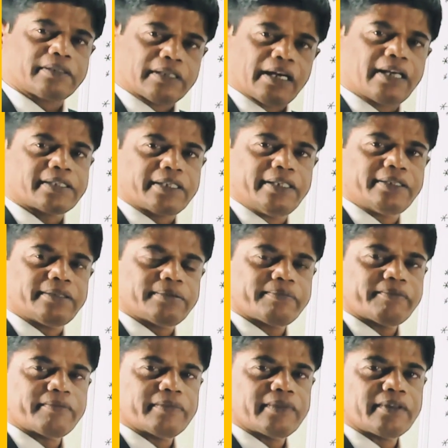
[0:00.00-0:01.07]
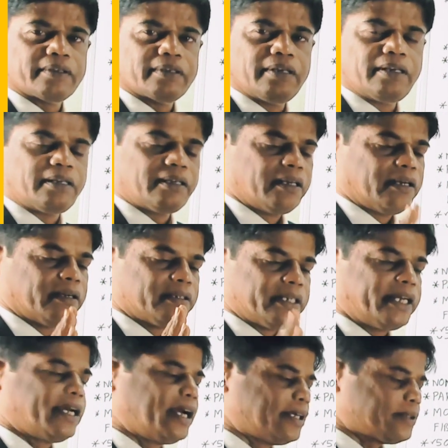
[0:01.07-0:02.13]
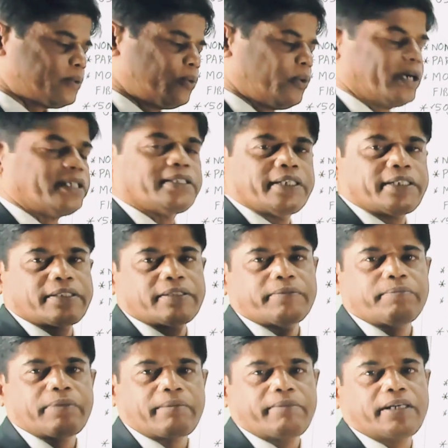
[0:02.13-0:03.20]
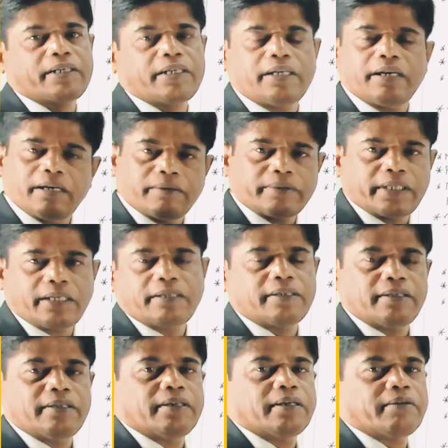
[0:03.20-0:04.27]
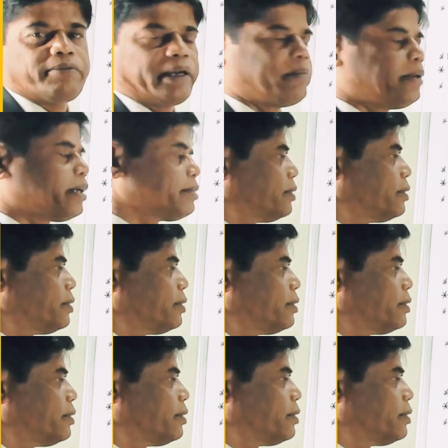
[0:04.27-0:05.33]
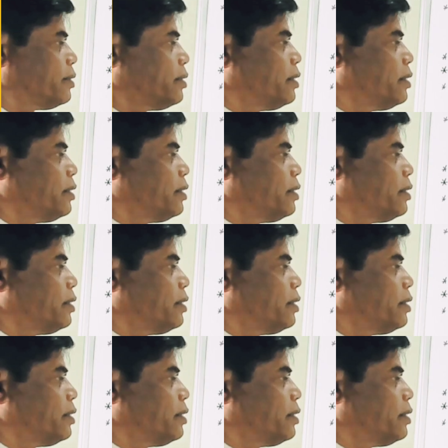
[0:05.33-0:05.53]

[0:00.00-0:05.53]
task is dye has to go and sit permanently on the fiber. Okay now.